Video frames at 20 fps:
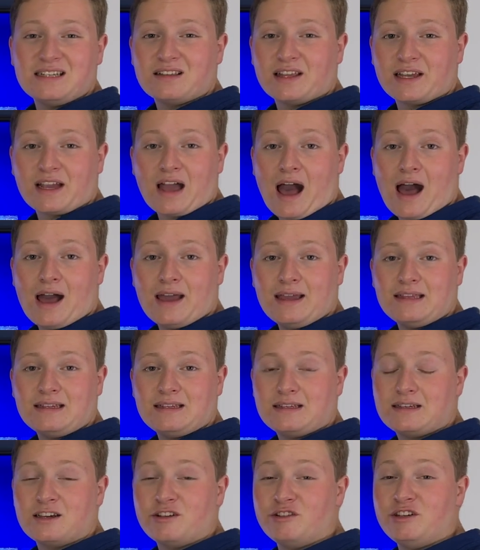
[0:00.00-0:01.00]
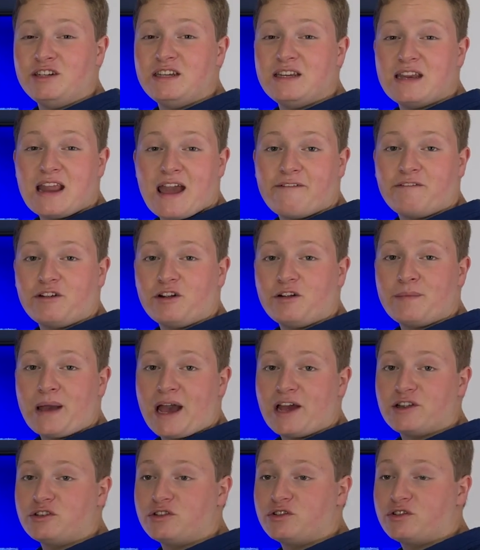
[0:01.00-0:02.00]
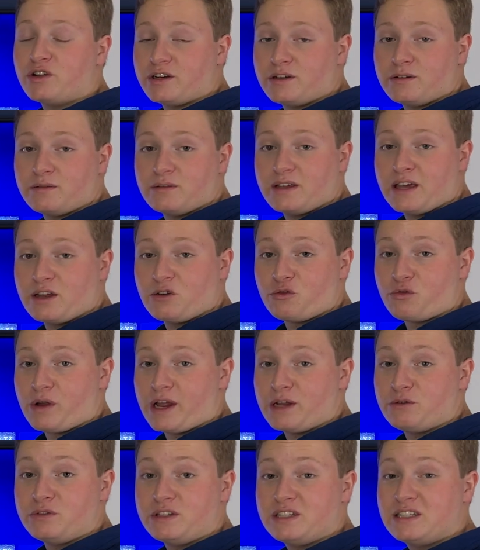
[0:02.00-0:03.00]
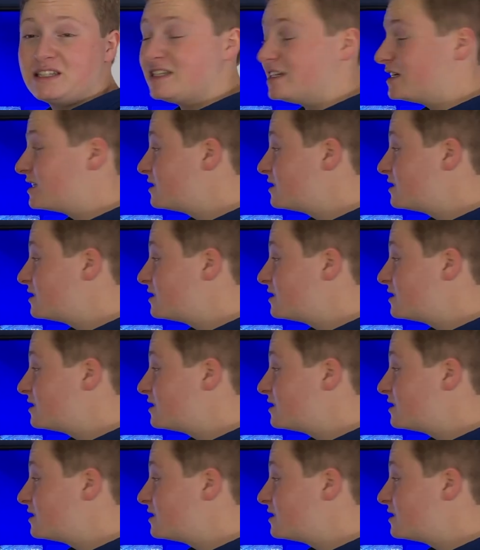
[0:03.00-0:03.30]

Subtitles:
Like, I could never imagine trying to get a raid with 6